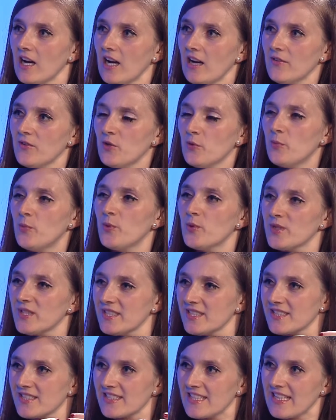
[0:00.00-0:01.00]
how are you
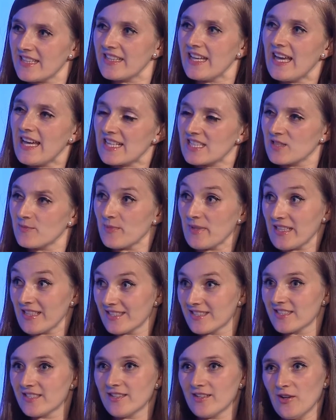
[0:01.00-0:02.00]
putting that
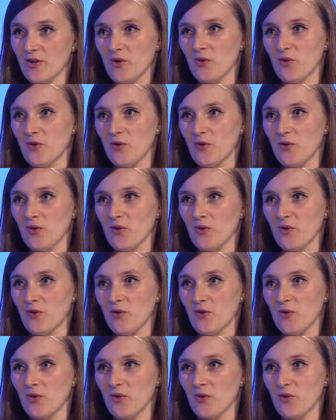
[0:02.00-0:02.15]
aspect